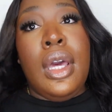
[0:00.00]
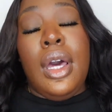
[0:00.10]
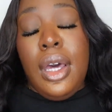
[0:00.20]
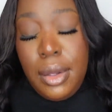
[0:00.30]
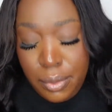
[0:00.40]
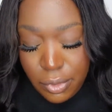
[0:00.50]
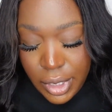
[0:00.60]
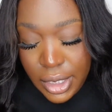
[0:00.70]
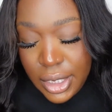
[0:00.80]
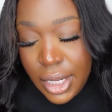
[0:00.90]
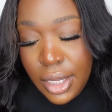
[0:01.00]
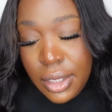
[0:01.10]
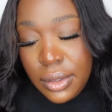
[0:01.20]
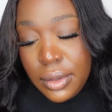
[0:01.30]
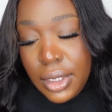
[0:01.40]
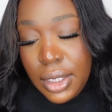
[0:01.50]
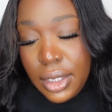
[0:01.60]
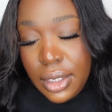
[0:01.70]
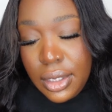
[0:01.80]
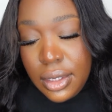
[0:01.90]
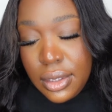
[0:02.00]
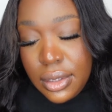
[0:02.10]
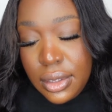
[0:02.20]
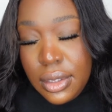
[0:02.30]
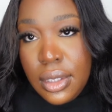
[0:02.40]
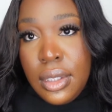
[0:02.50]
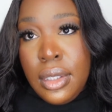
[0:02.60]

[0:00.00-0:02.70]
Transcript: Right now it is